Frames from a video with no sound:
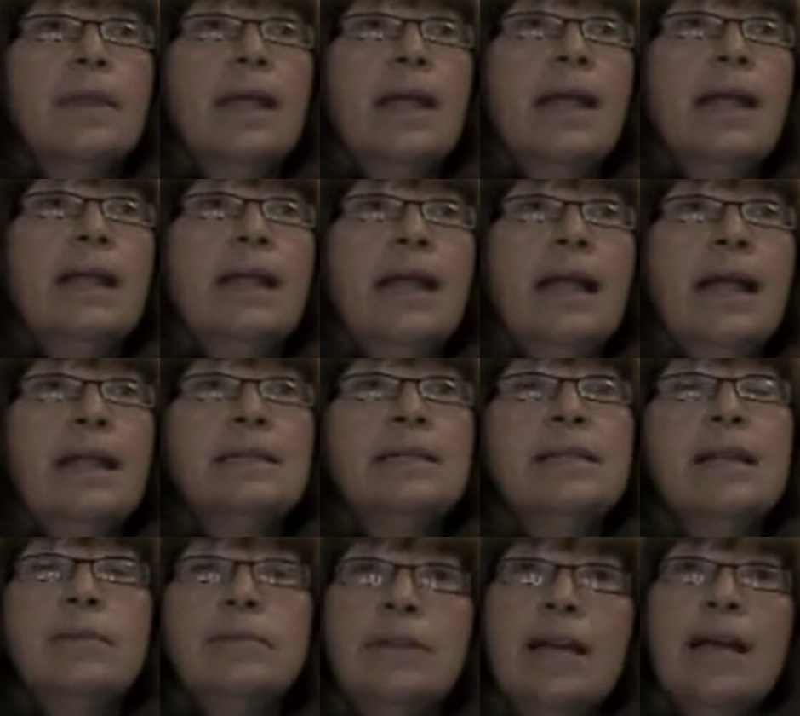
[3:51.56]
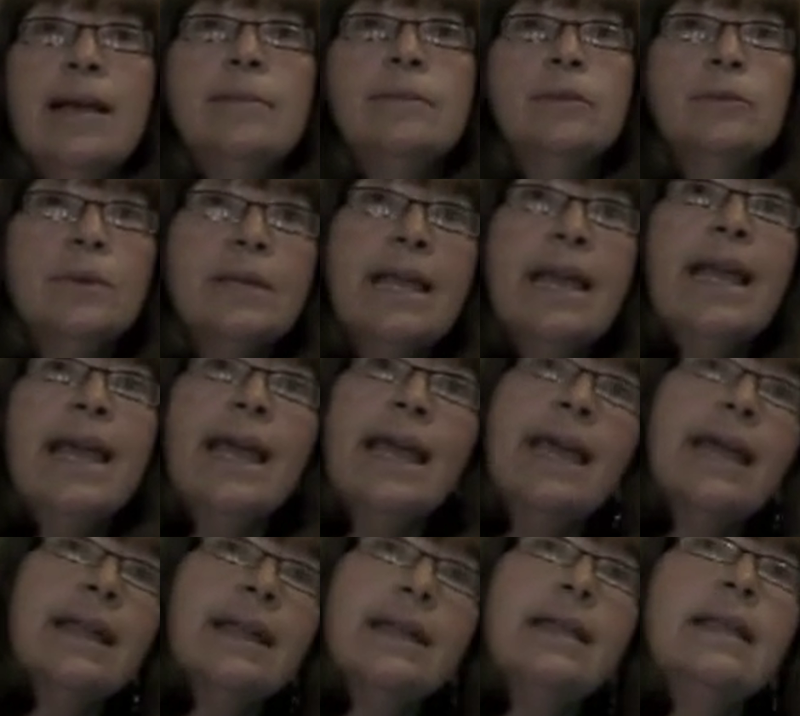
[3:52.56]
And sometimes we
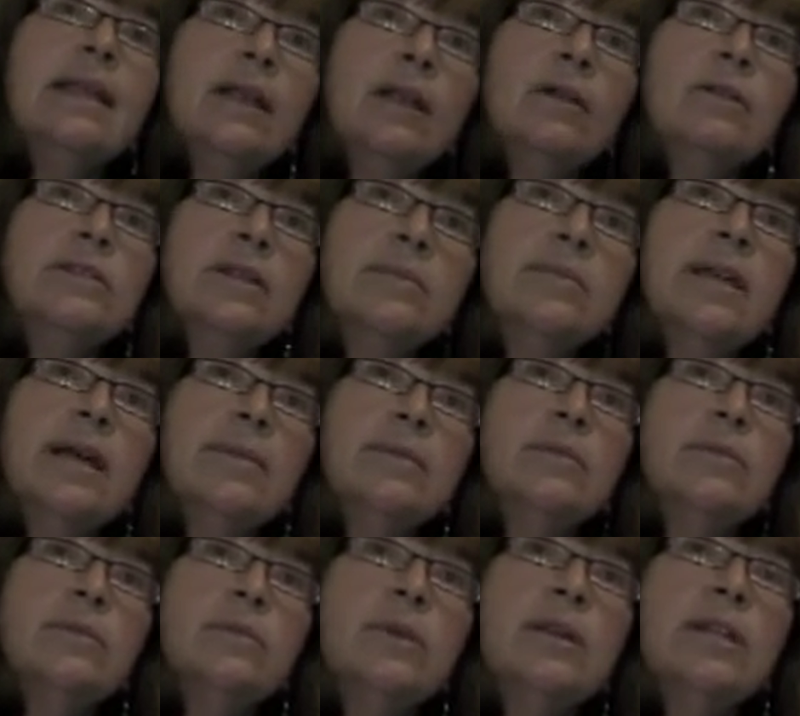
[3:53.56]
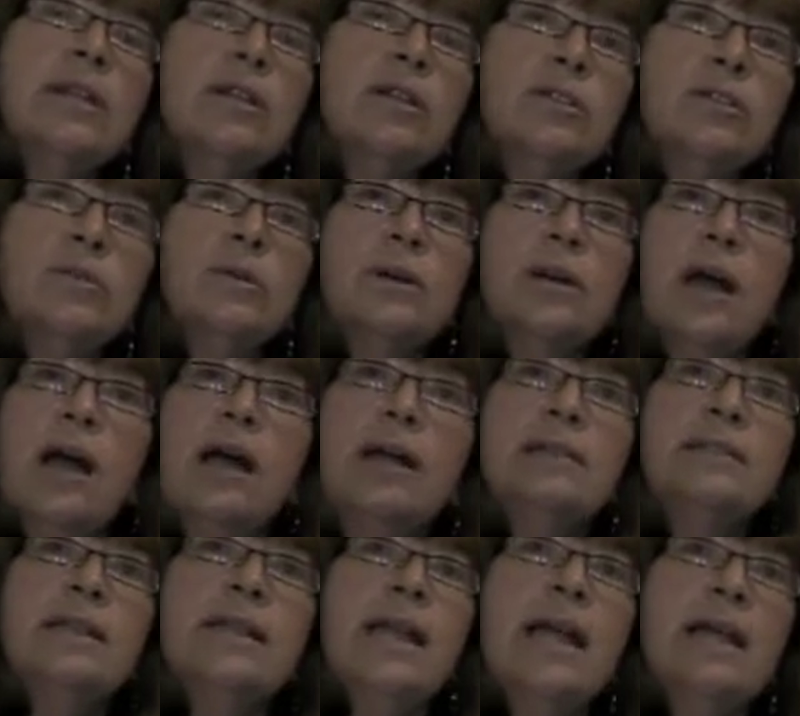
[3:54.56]
can, you know, sometimes we can do a
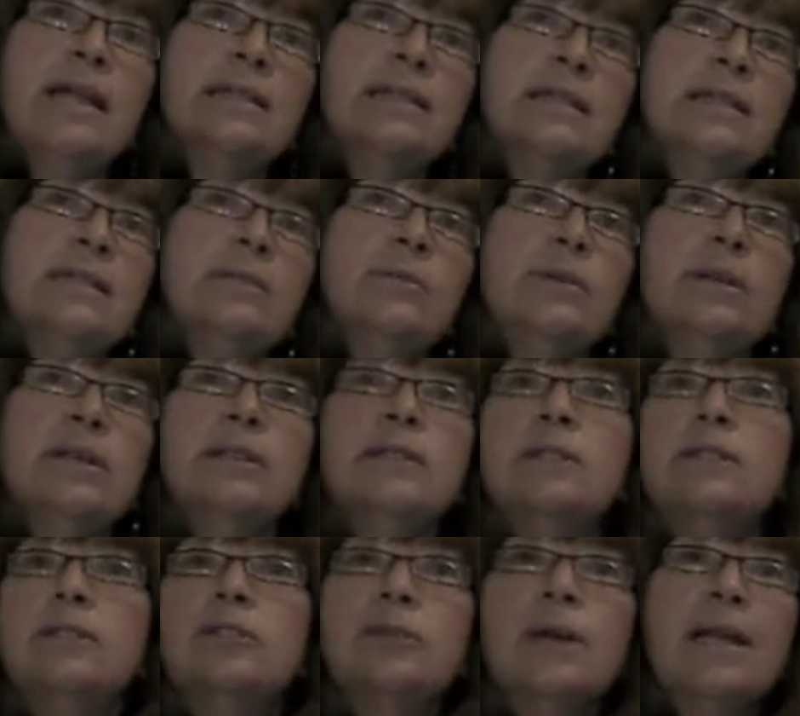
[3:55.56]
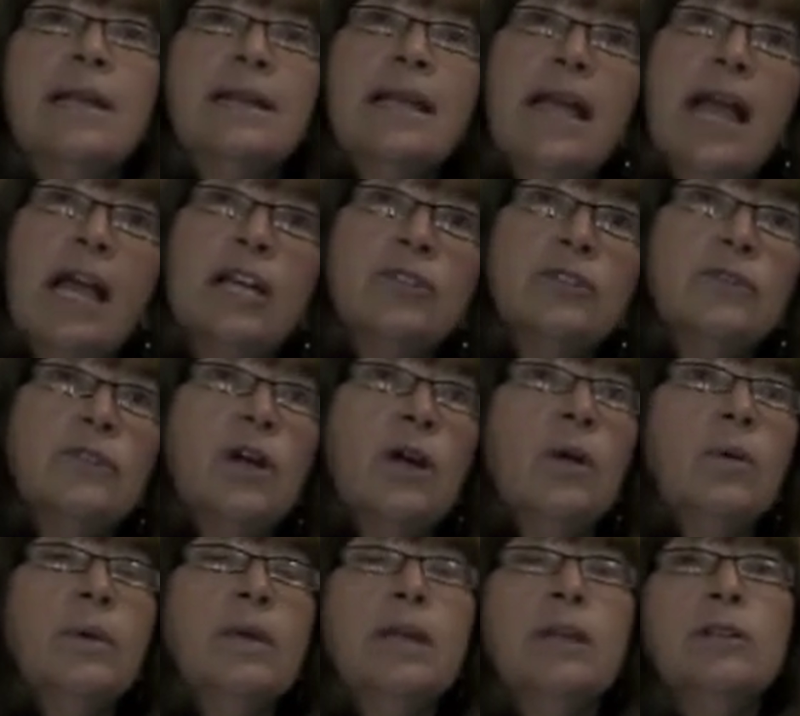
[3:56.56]
cost analysis, we could train cash
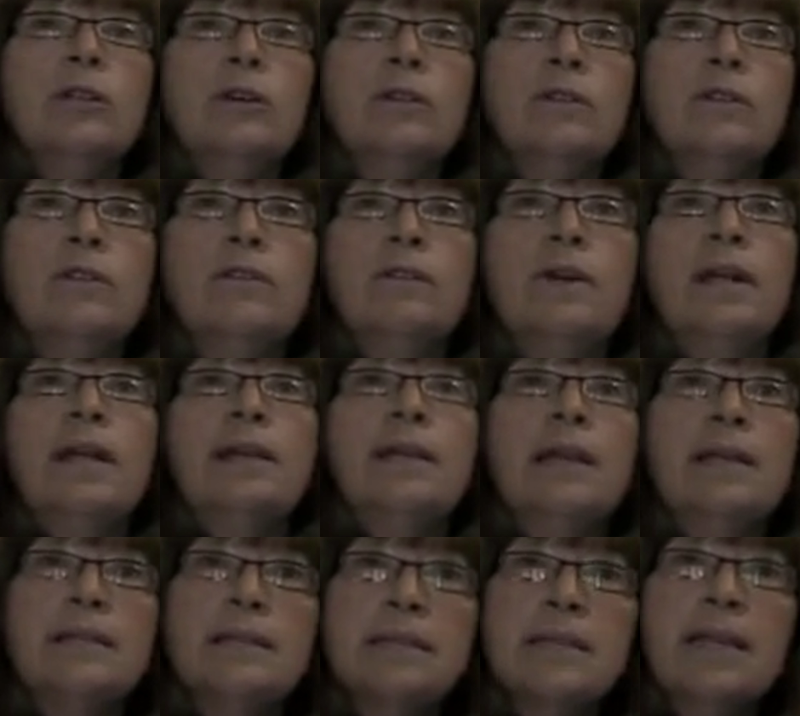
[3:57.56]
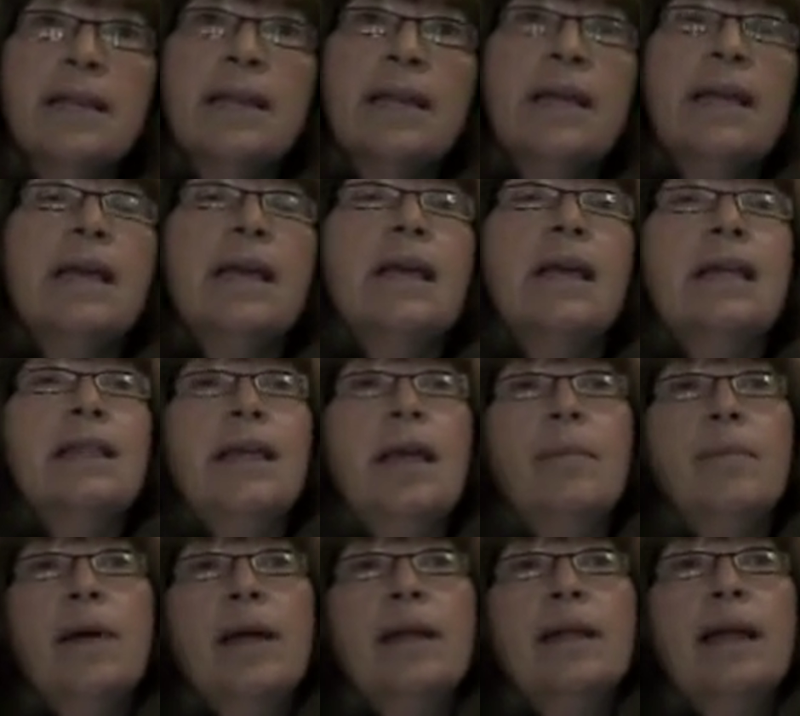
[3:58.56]
flow, we can look for financing
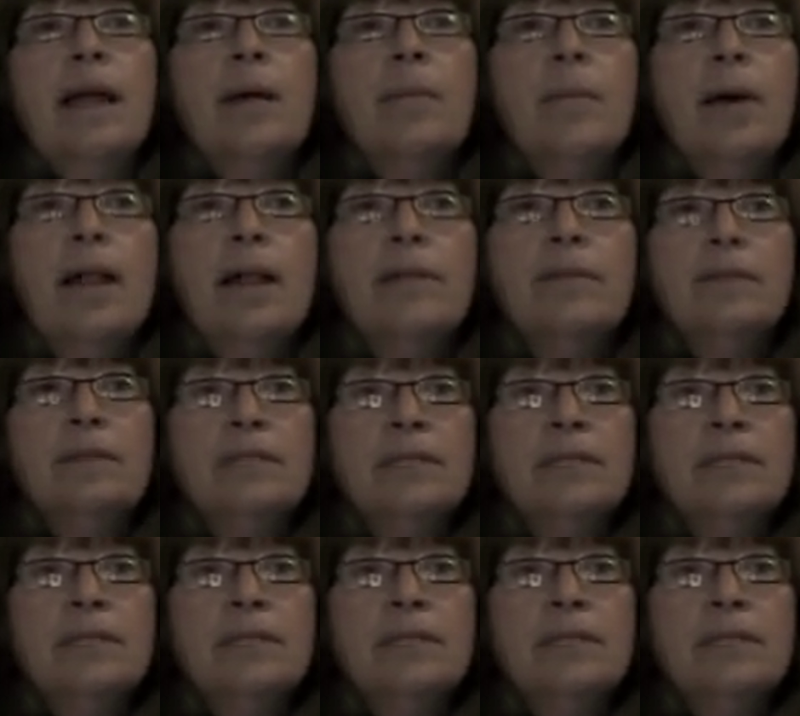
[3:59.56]
that might help out of a